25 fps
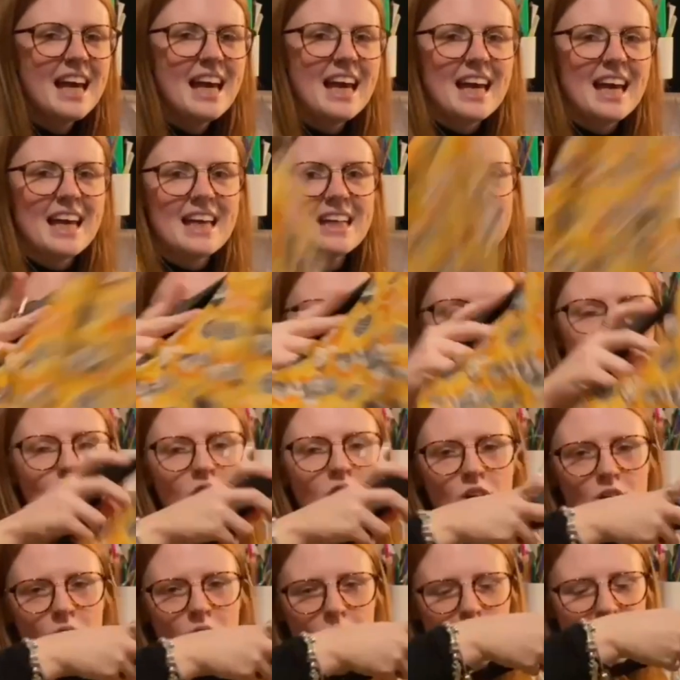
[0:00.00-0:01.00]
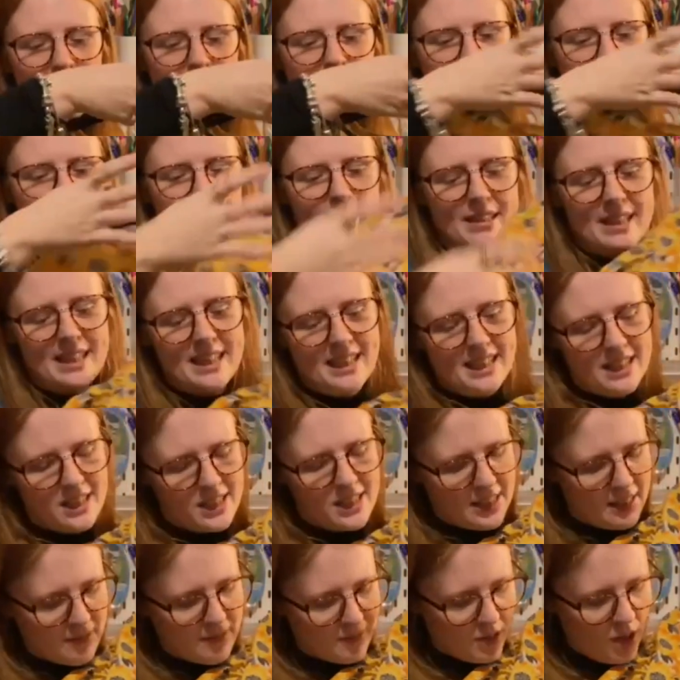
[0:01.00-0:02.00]
It's not quite
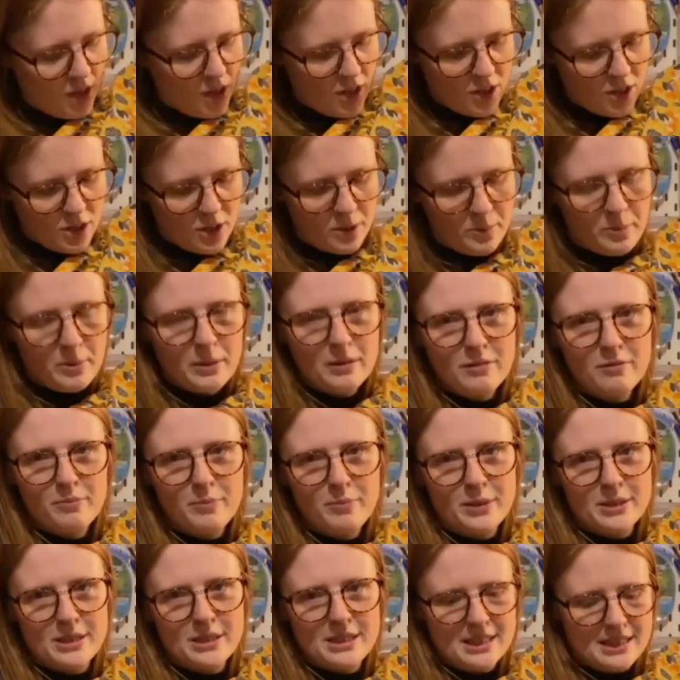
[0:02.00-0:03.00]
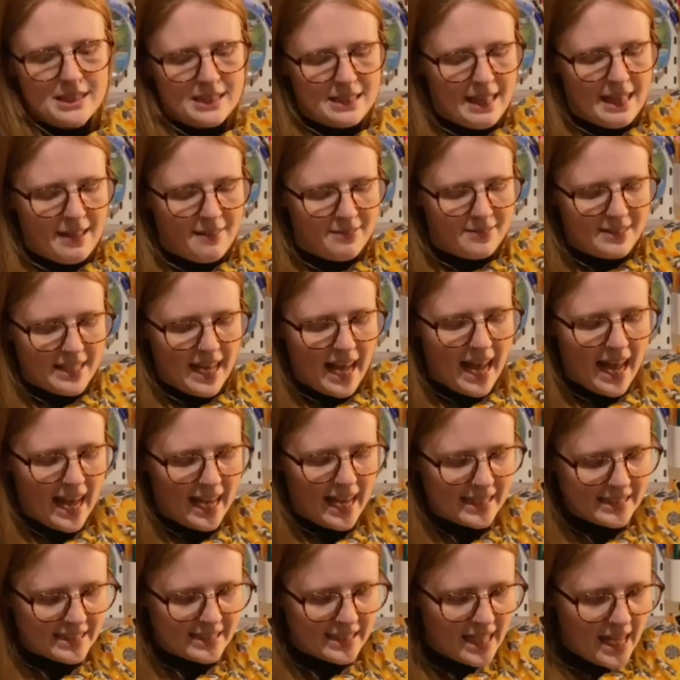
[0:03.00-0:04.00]
finished. I've got a couple of buttons left to
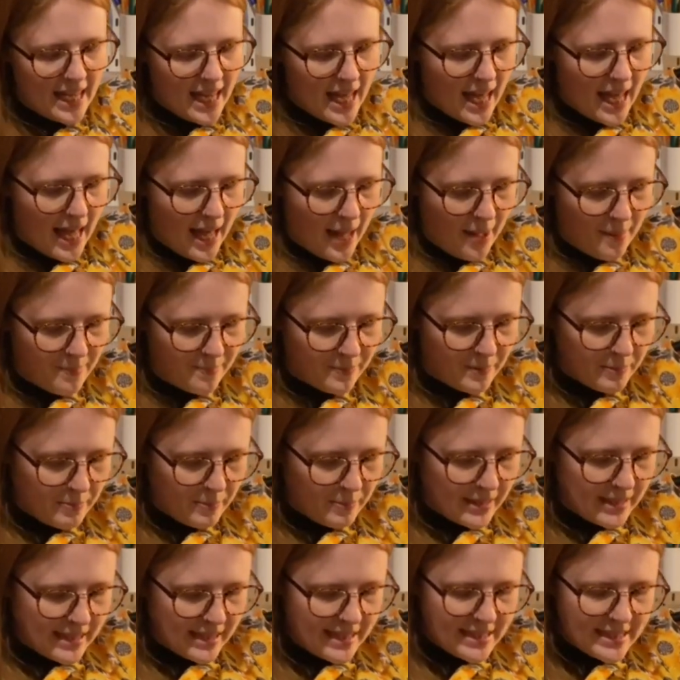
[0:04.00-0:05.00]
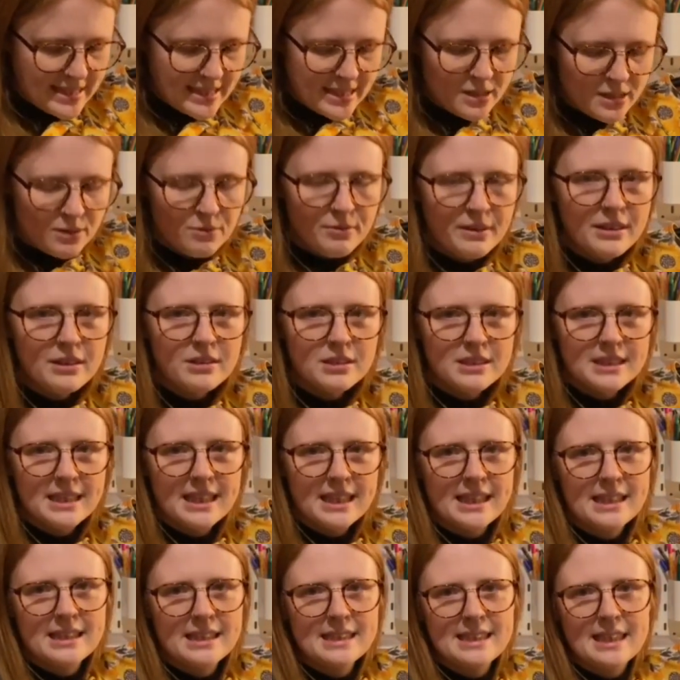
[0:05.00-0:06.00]
add, but this is a real
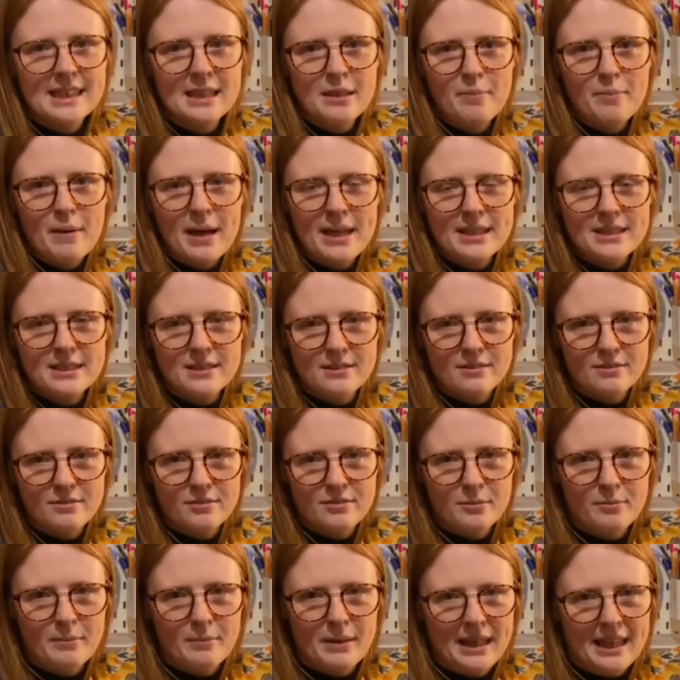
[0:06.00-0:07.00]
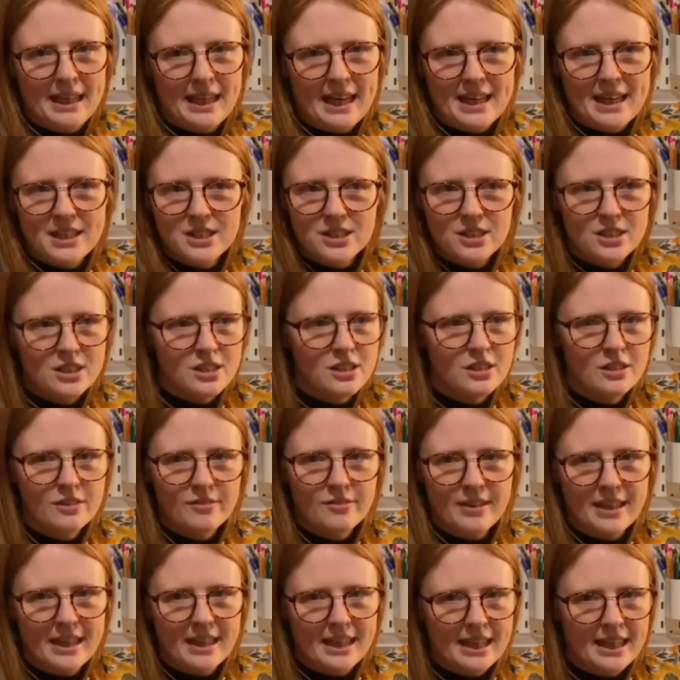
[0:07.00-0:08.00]
TNT pattern for me. I just
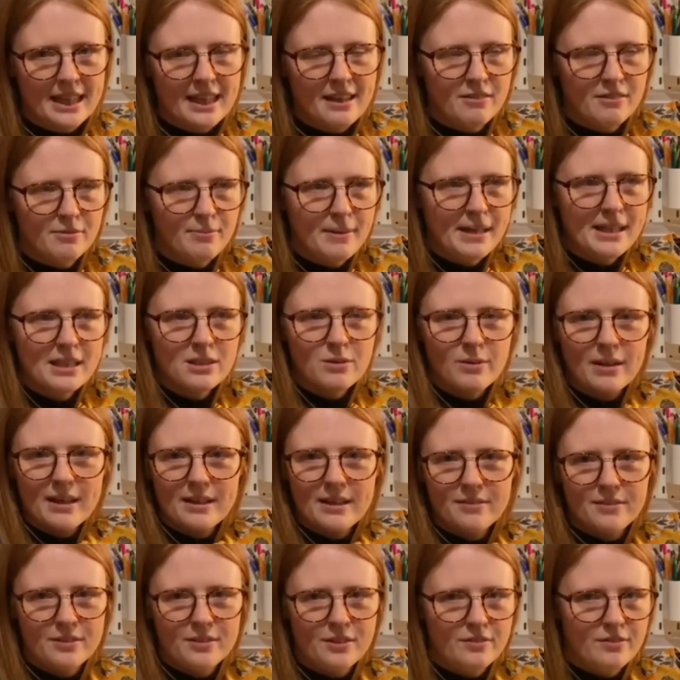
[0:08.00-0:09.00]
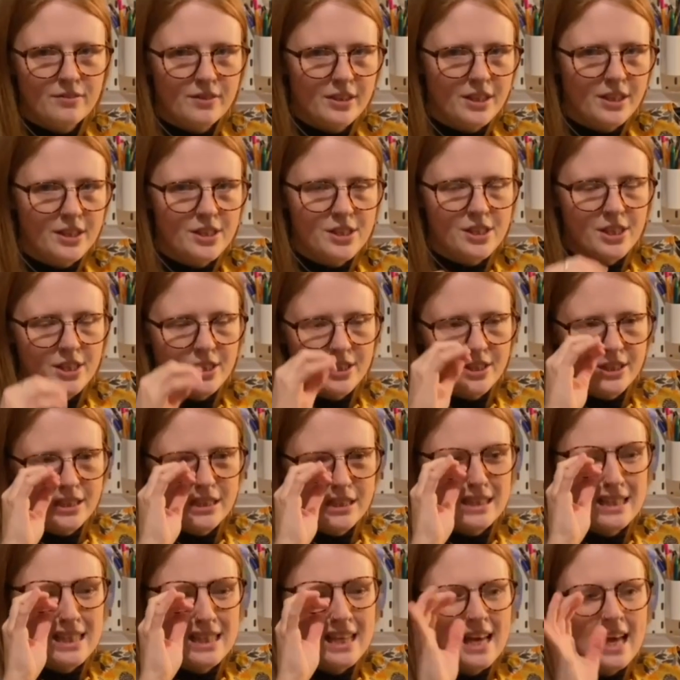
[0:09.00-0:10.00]
love it. I've made quite a few
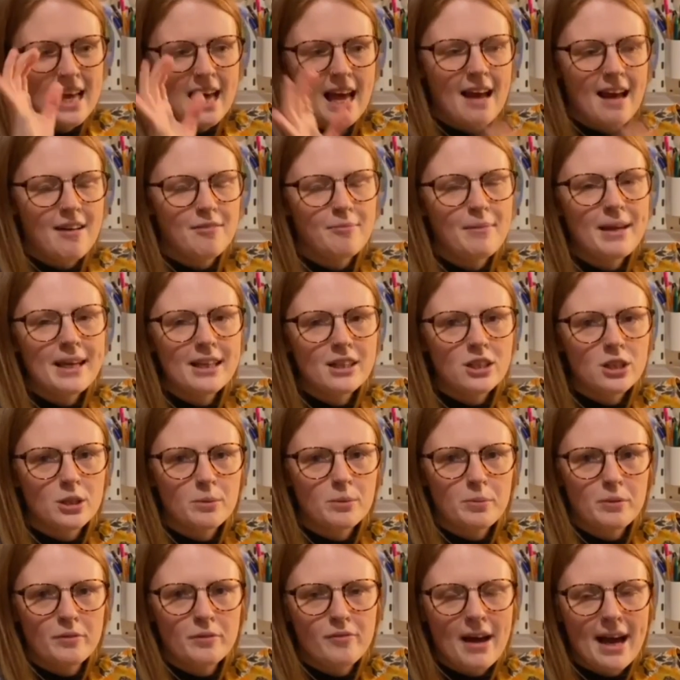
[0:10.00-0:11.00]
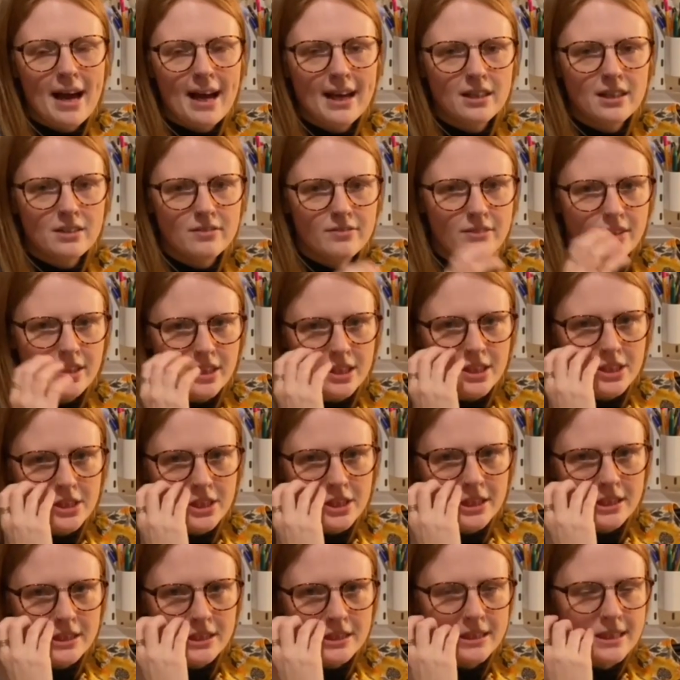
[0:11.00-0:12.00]
versions. I've made a couple of hacked
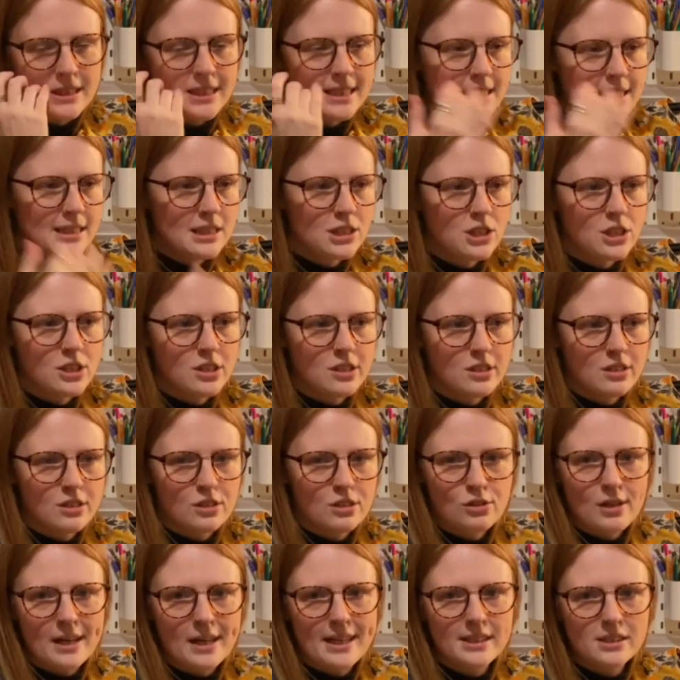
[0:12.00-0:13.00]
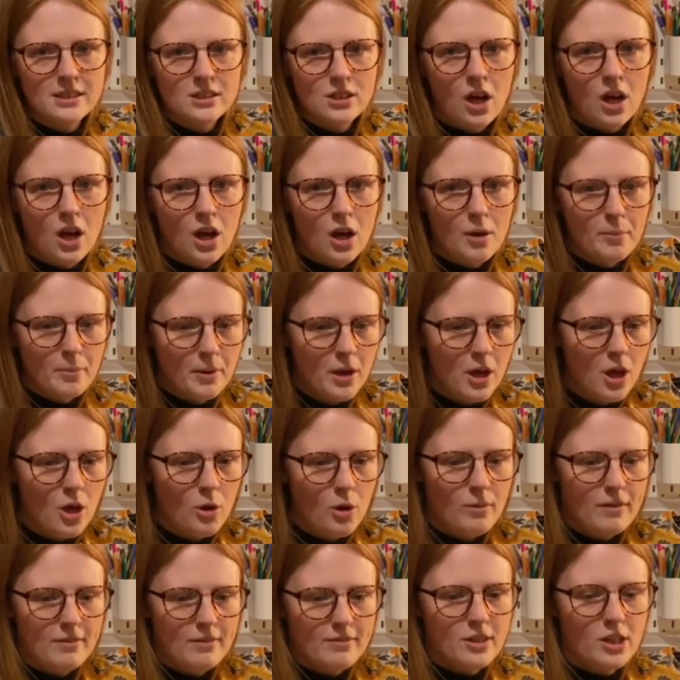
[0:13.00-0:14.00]
versions. This is just a straight top
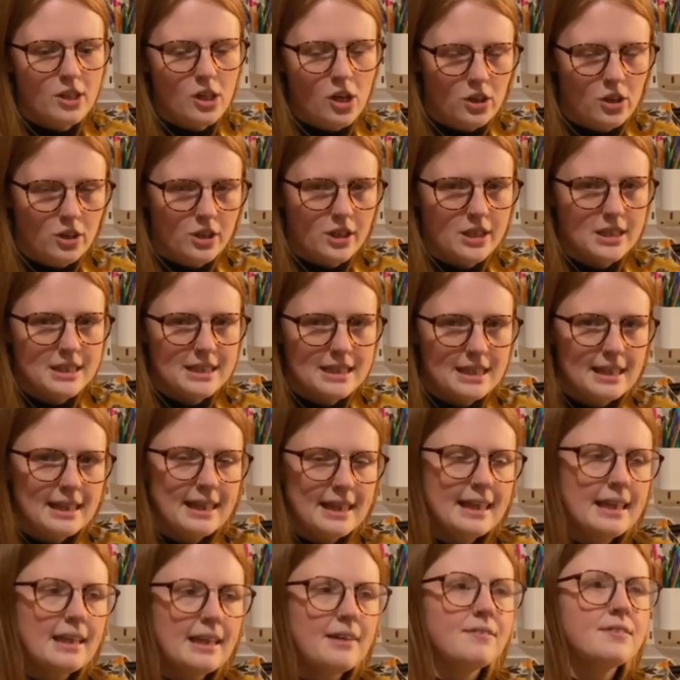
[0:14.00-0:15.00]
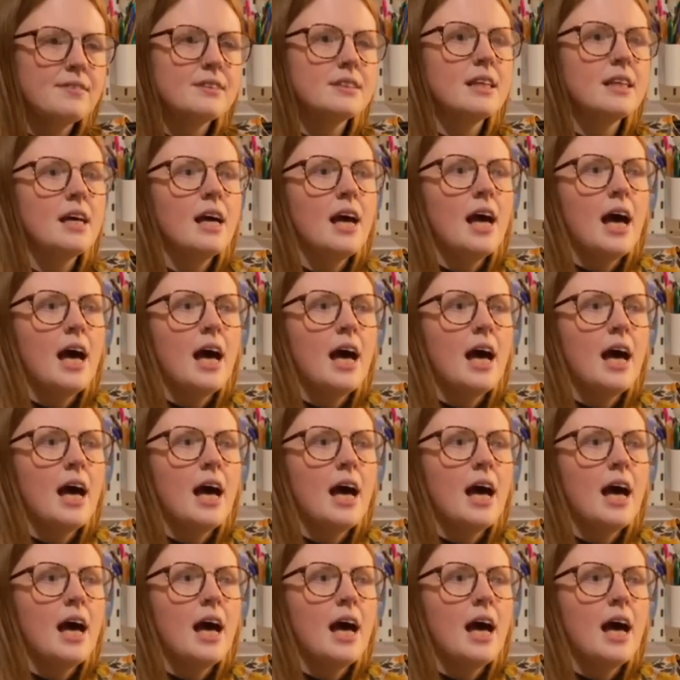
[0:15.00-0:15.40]
with the longer sleeves.